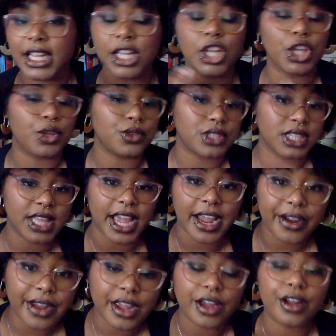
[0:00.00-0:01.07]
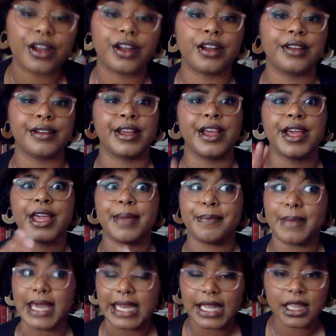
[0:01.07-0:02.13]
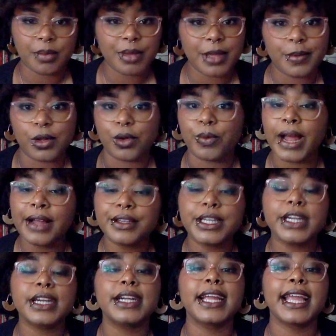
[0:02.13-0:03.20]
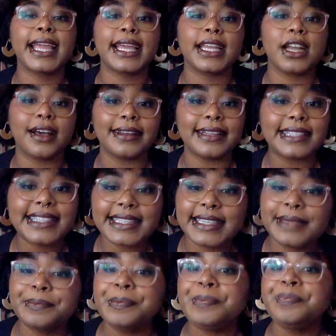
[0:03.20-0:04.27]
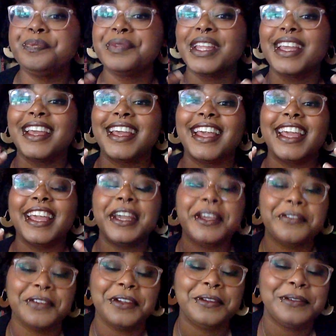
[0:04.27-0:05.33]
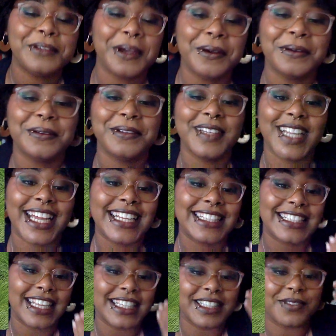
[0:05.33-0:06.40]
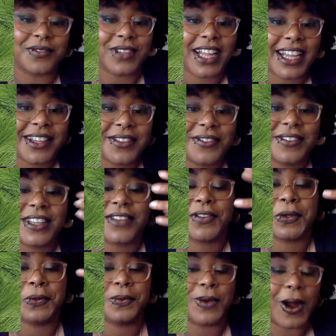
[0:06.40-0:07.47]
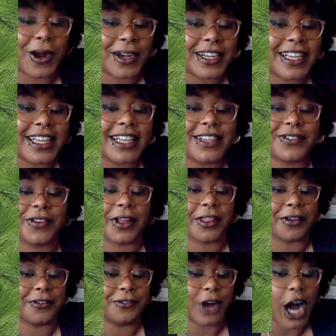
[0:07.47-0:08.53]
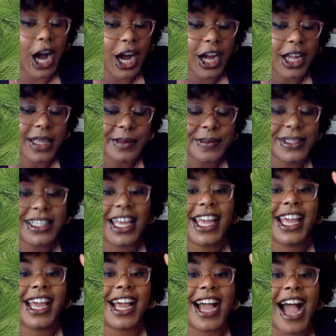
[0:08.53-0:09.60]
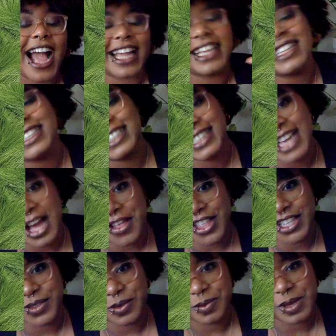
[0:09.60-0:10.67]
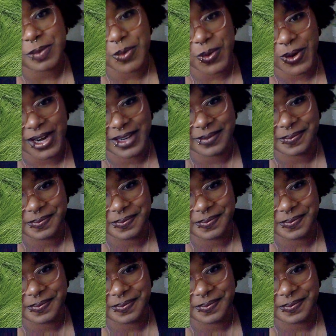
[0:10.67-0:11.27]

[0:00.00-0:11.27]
used to the area, her meeting the people around her. And honestly, if you don't like slice of life, if you aren't in it for the vibes, I can see how this would be boring.